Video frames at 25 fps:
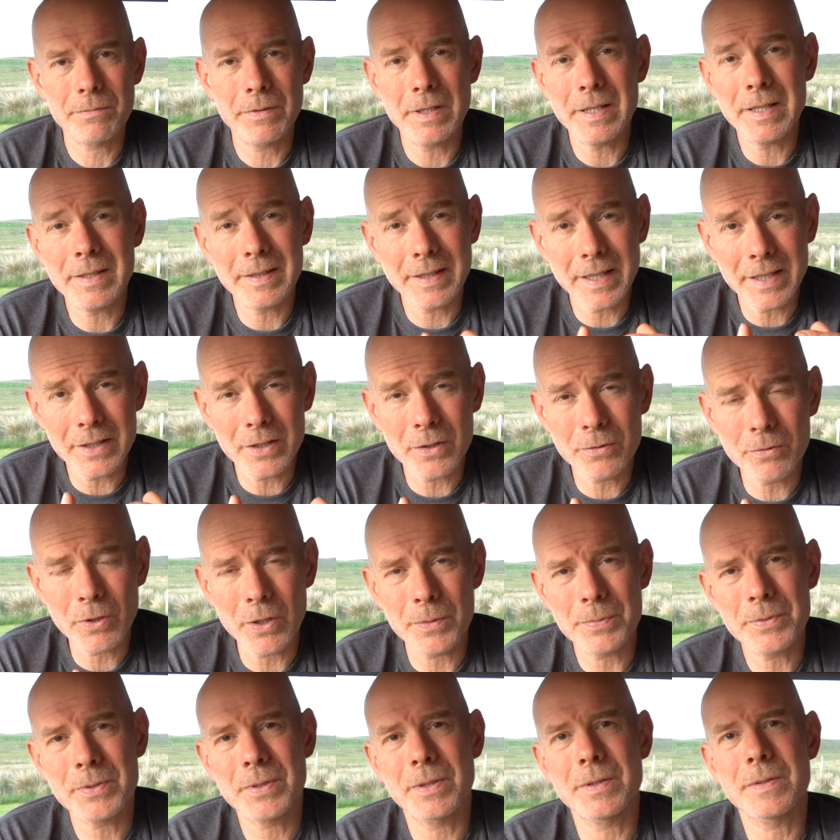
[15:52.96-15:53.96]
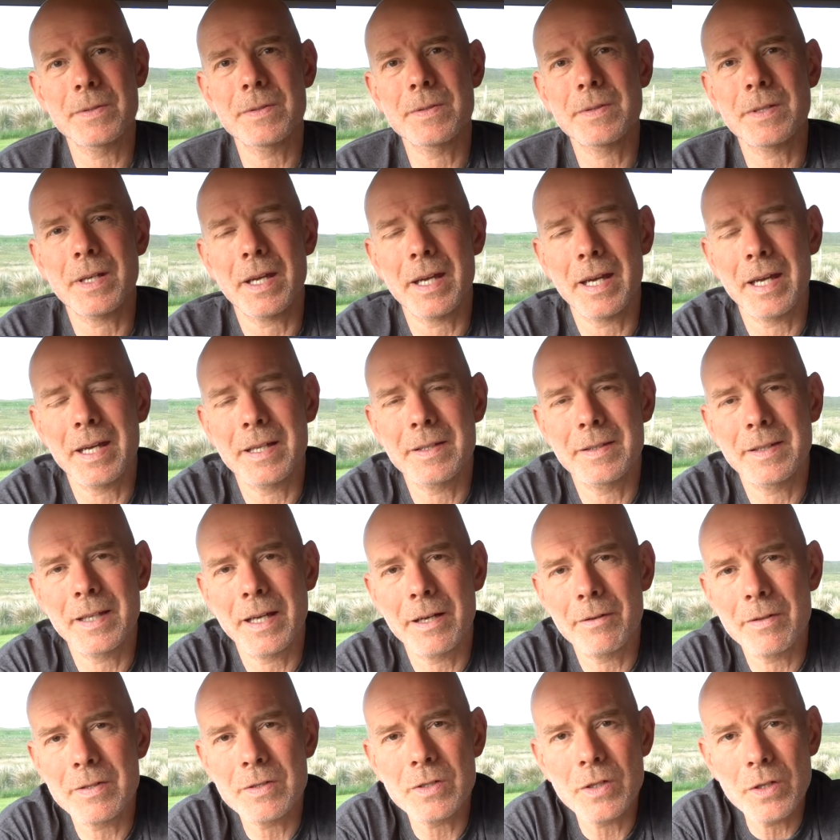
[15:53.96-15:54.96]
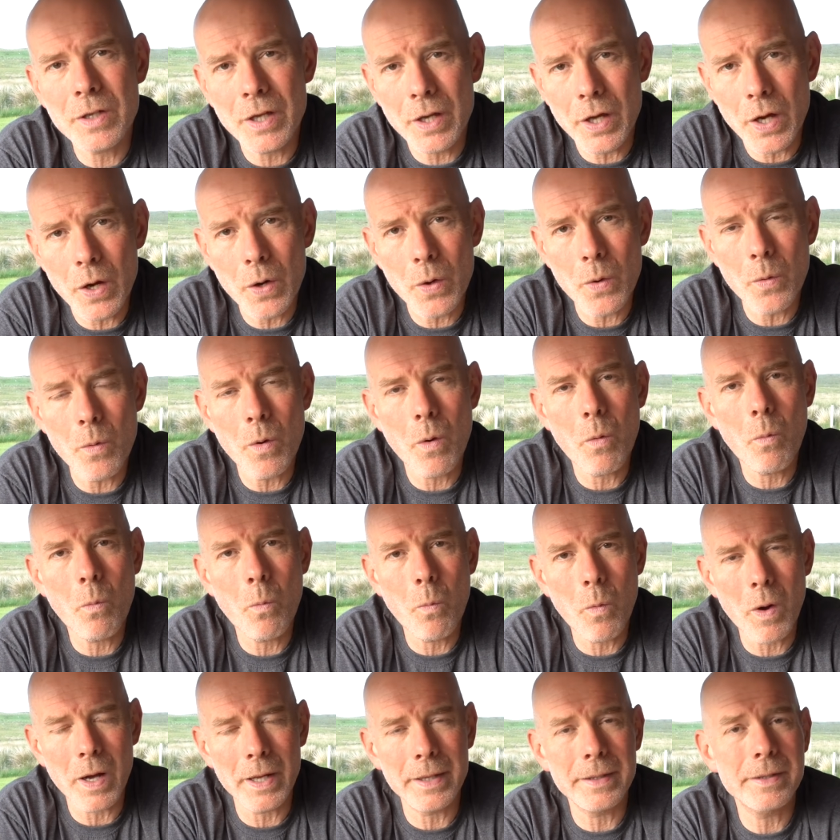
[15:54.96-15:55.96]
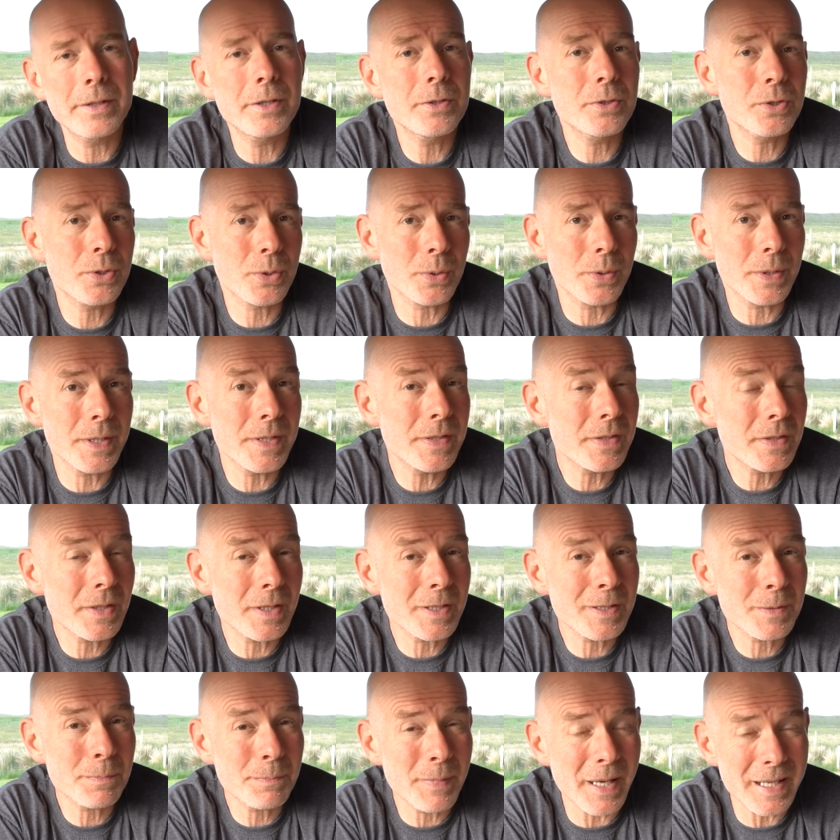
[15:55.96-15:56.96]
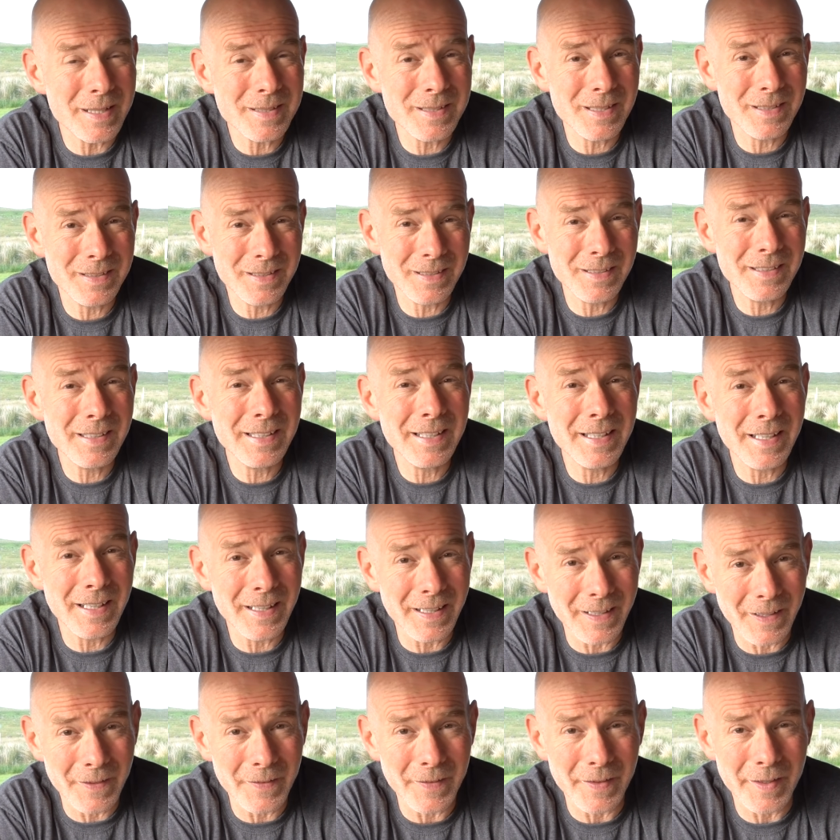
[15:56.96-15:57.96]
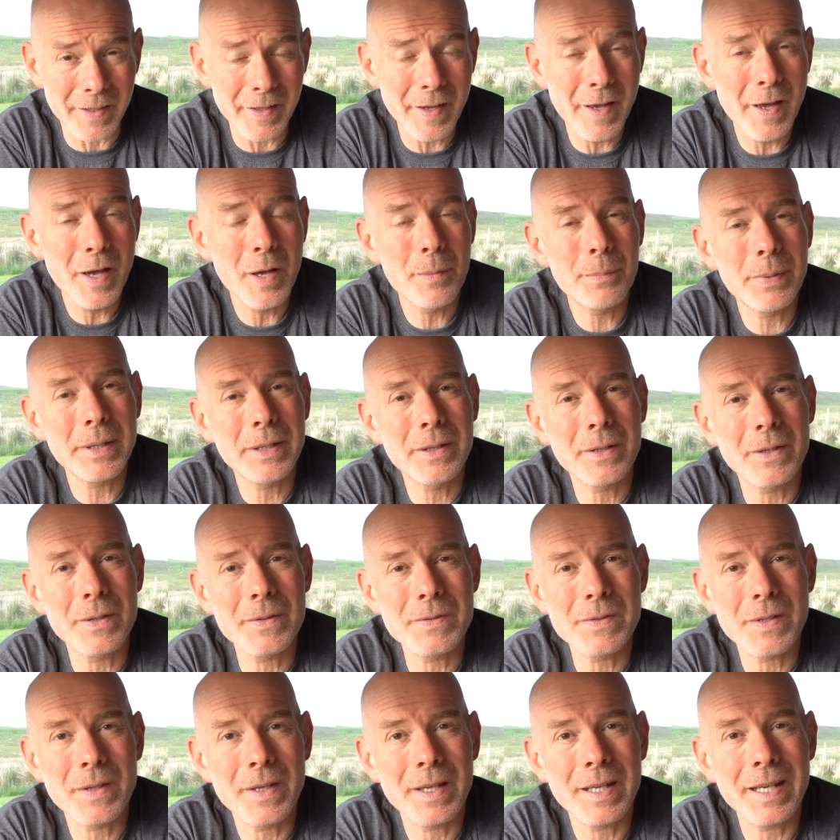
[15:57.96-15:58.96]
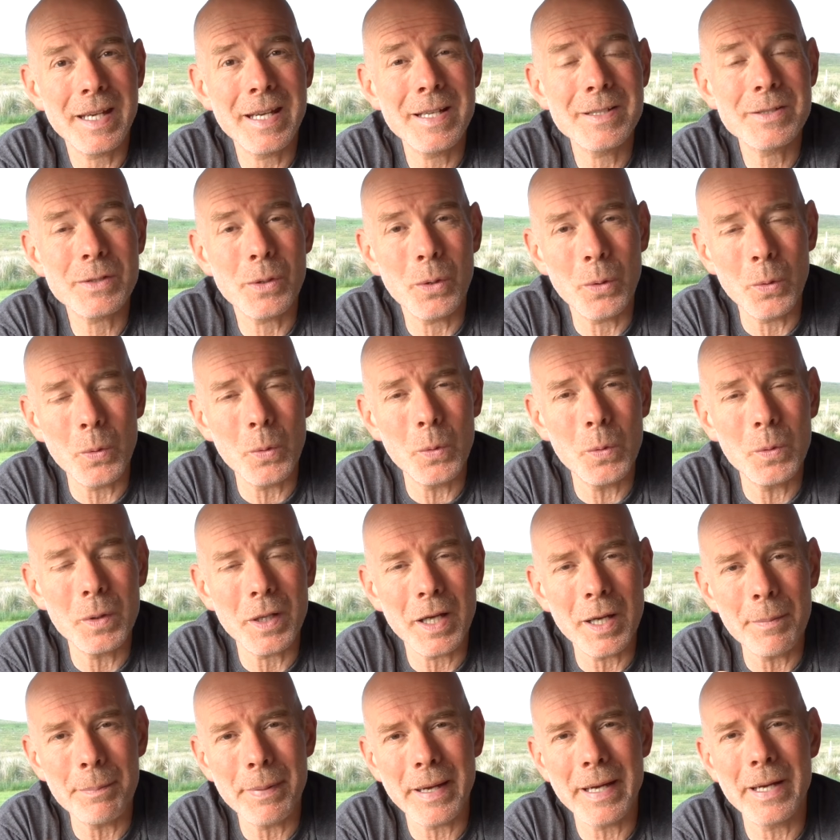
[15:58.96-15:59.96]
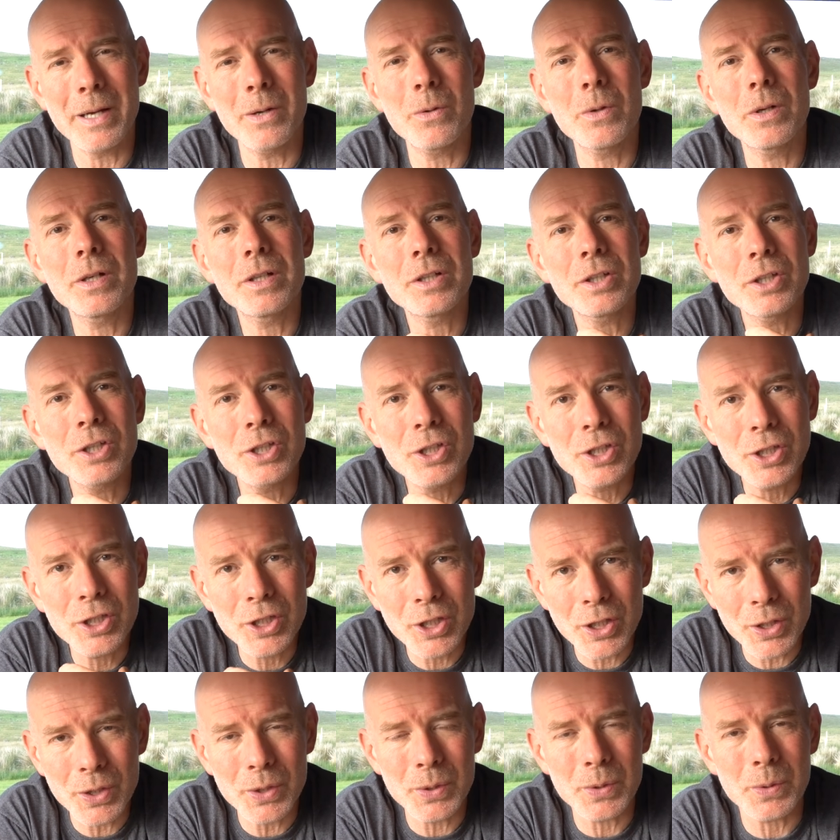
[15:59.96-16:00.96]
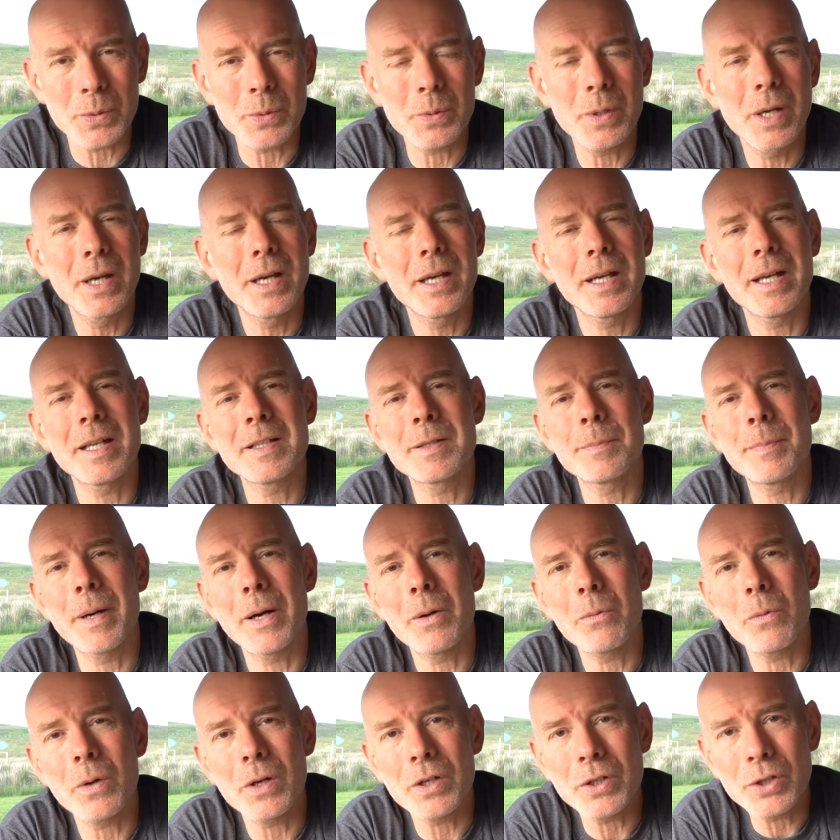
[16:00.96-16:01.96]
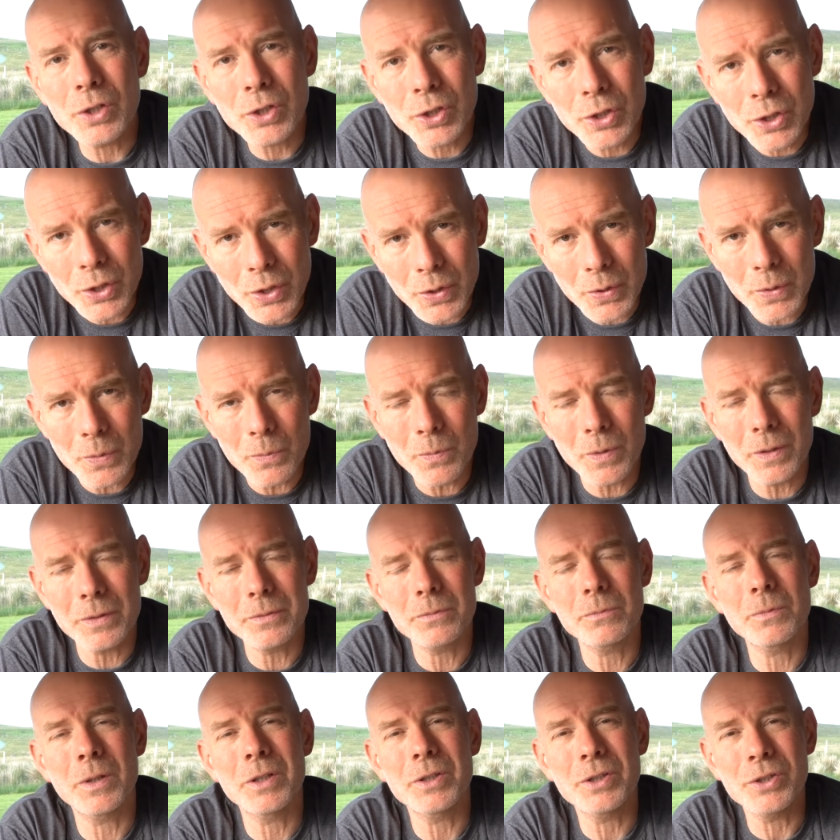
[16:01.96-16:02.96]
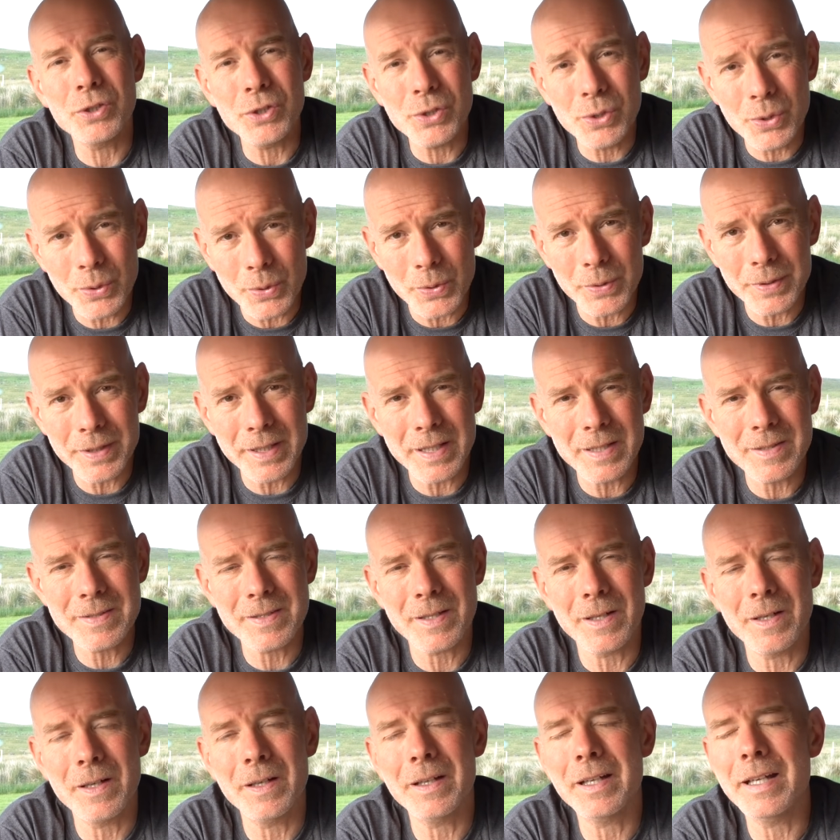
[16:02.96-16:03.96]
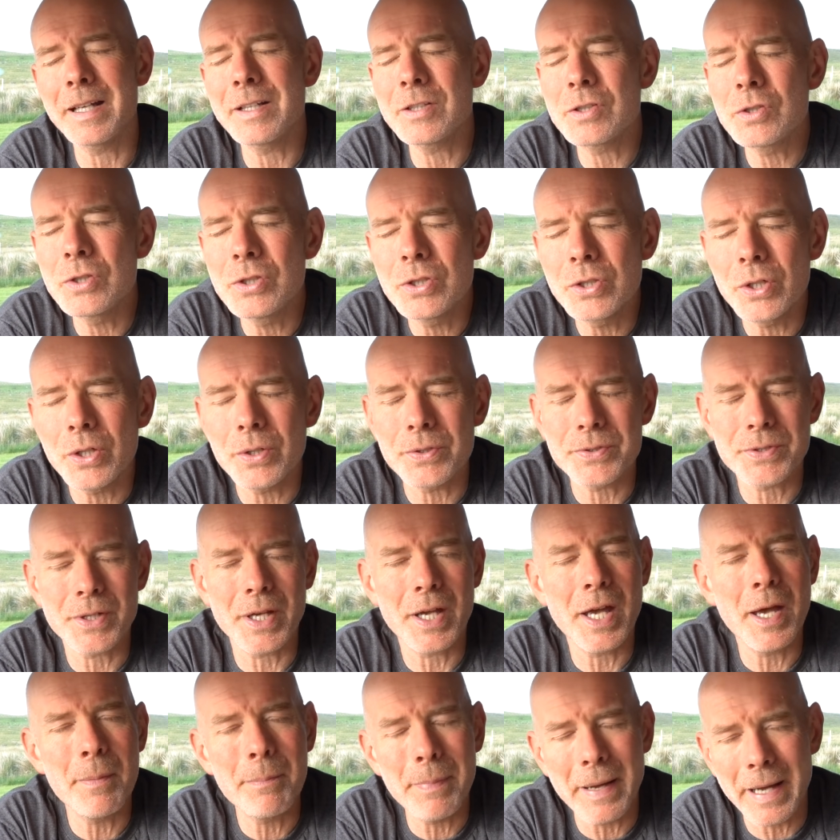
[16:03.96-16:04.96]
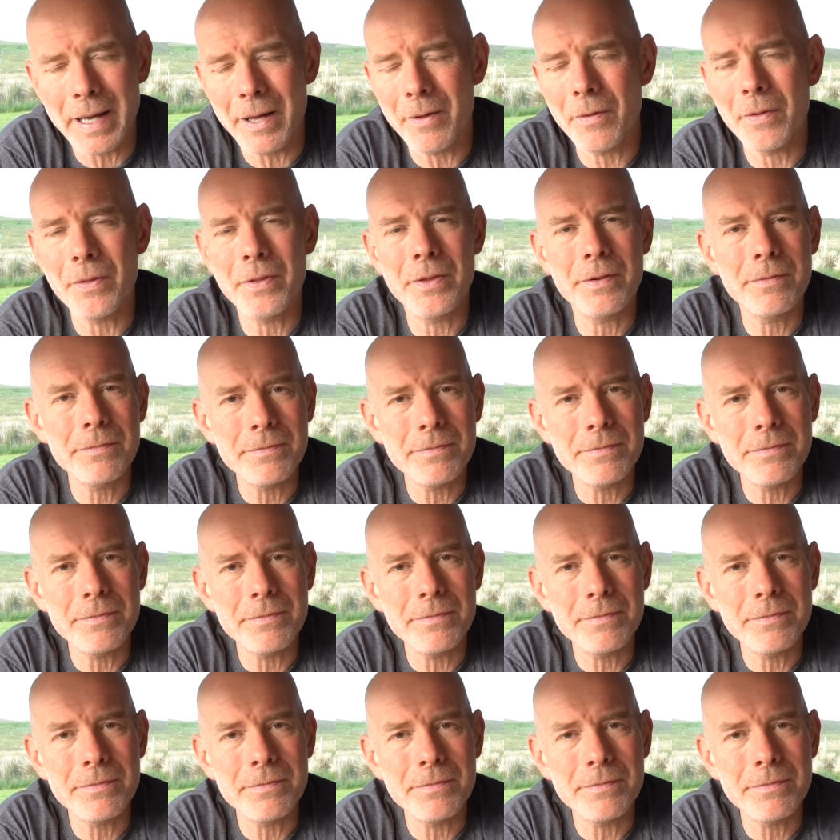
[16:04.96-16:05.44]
really they're your options, and there is no one choice that's better than the other because it's all about you. It's about what you want, what your needs are. It's not about the